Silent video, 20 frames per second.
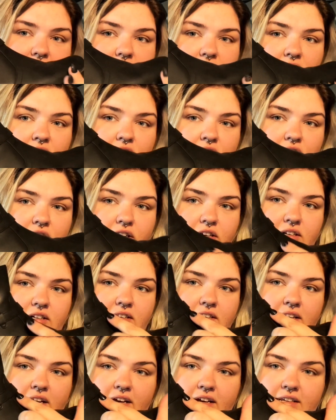are
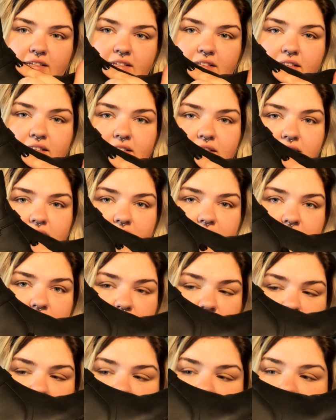nice, and the
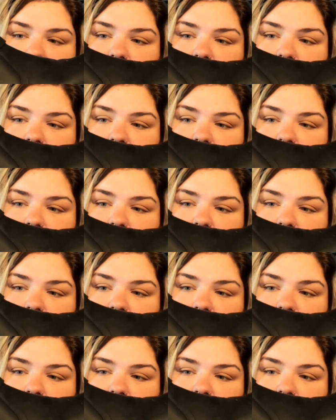stitching,